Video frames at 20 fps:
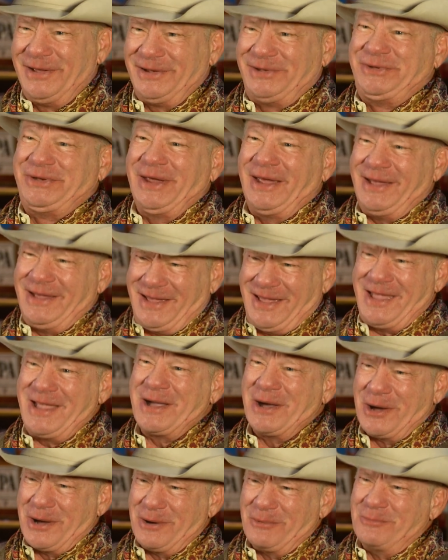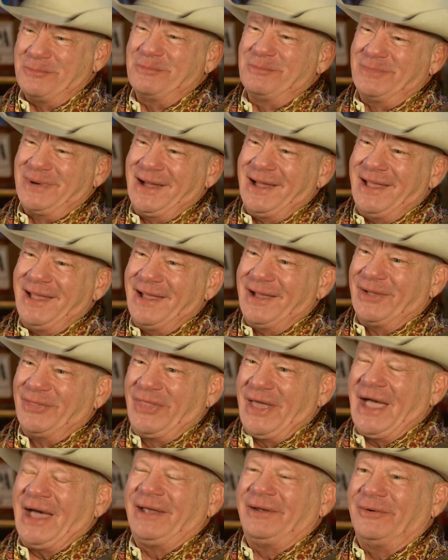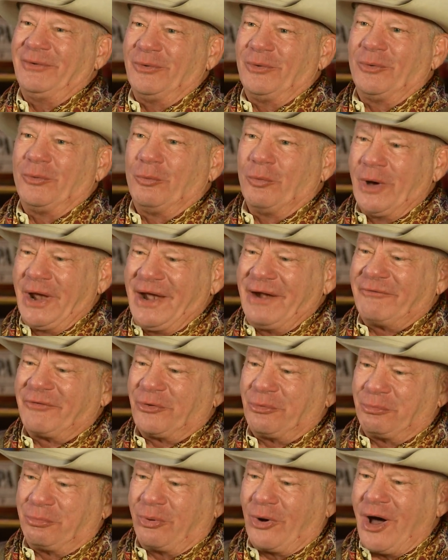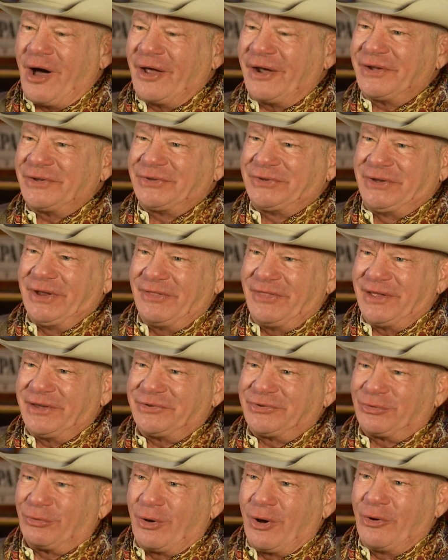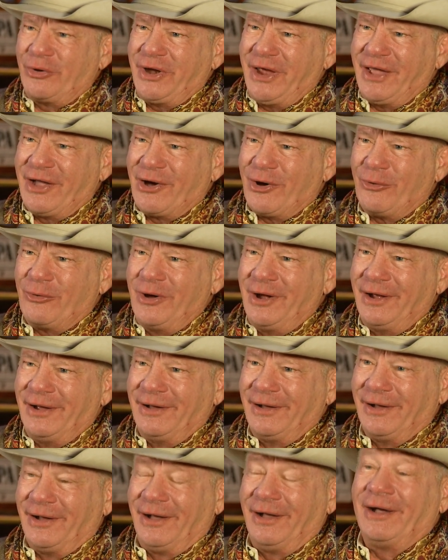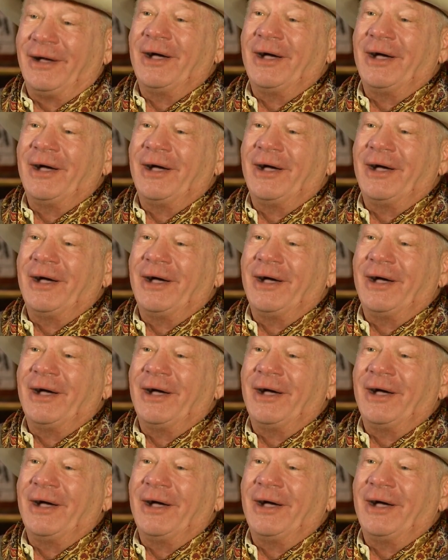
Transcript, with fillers: to him yeah. that whatever brought us to this rodeo, uh,